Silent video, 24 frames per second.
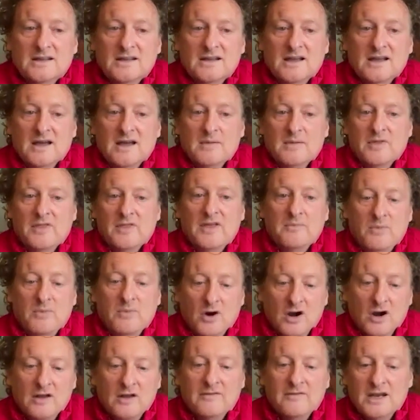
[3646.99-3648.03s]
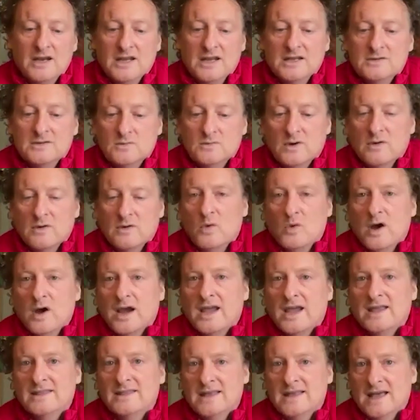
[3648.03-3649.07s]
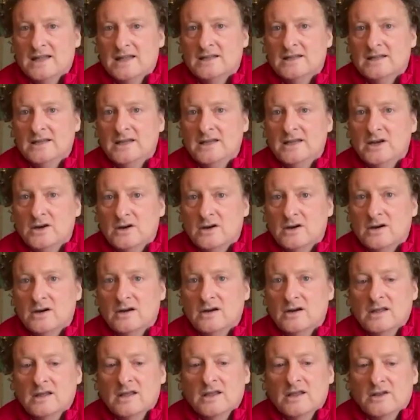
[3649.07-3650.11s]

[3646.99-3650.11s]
But then part of it is what can that leader